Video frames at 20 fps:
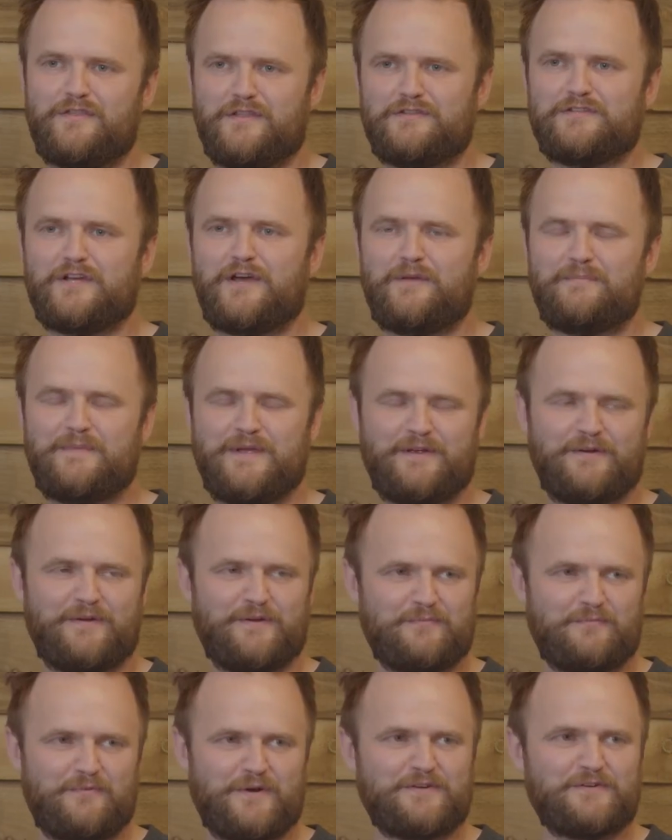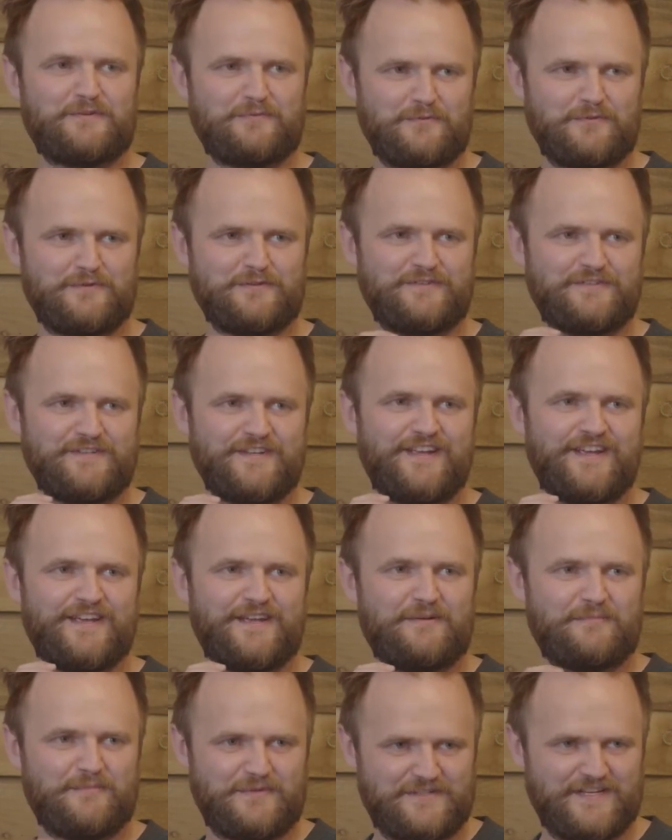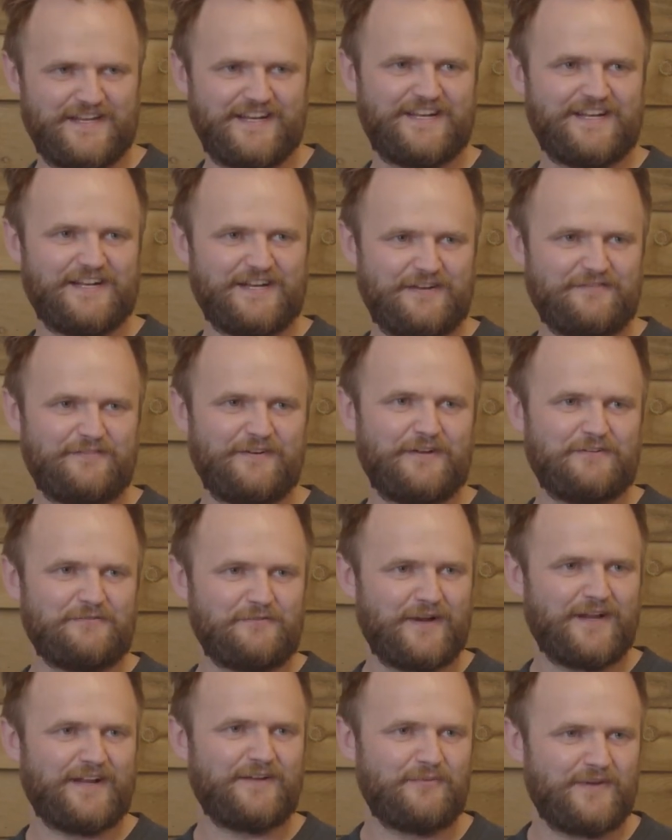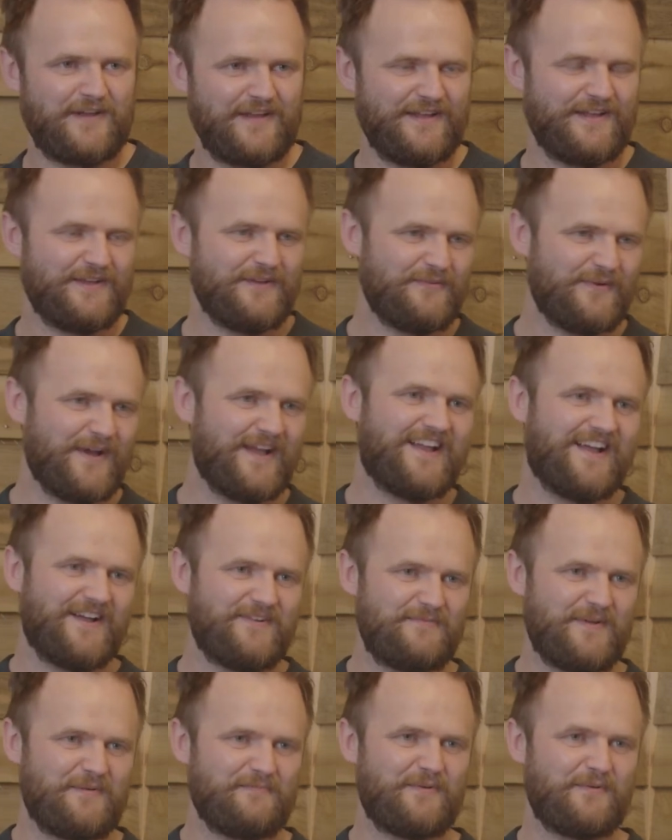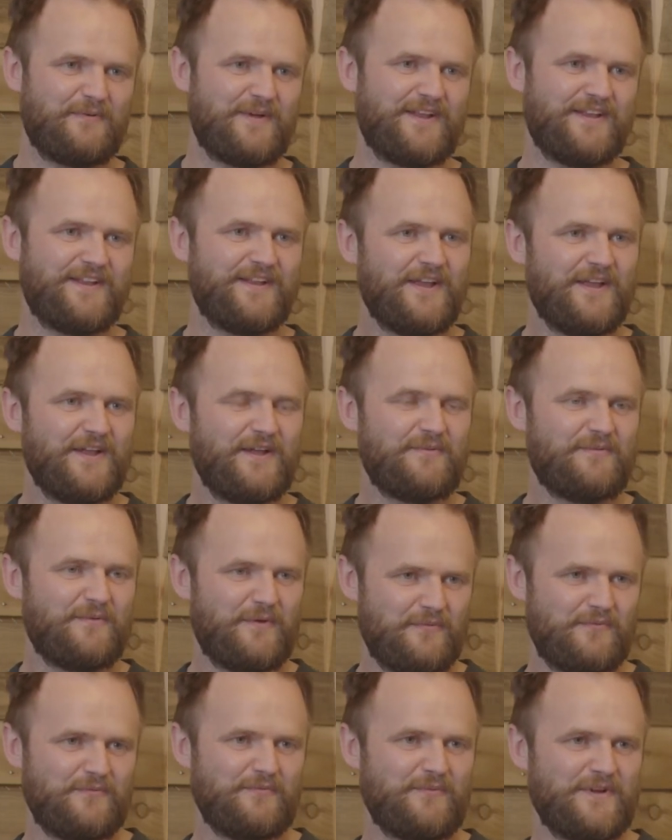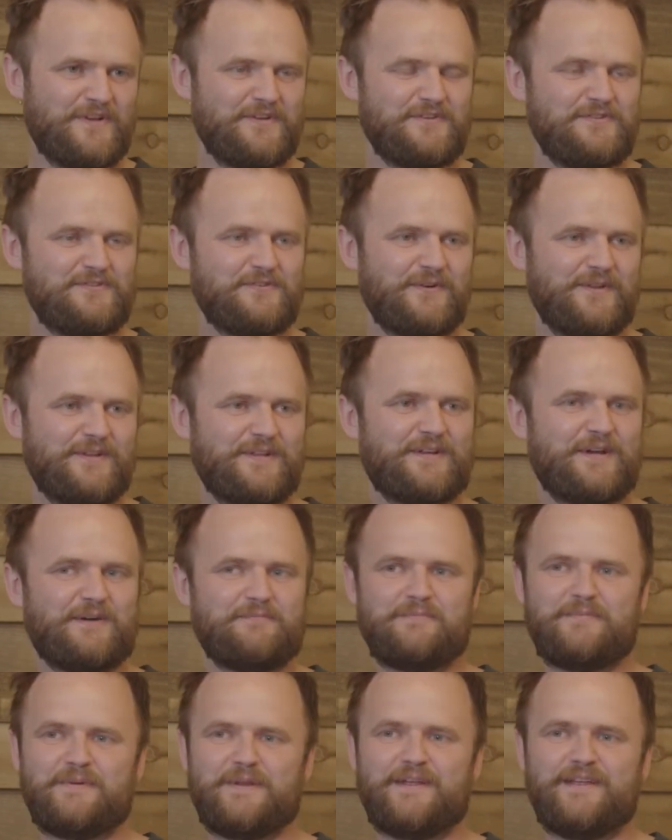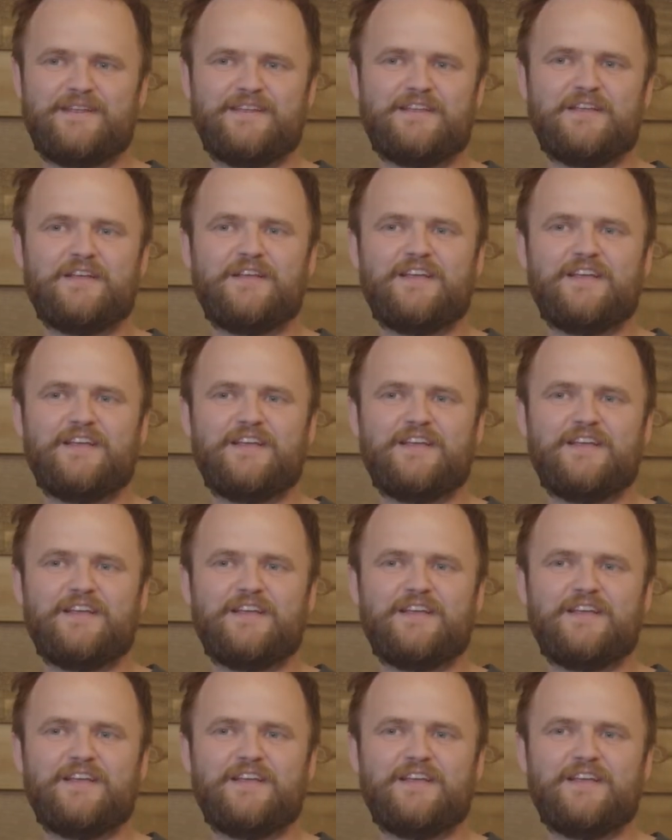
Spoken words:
the time here at Impression was particularly fun, right? Mm-hmm. I remember when you joined the company,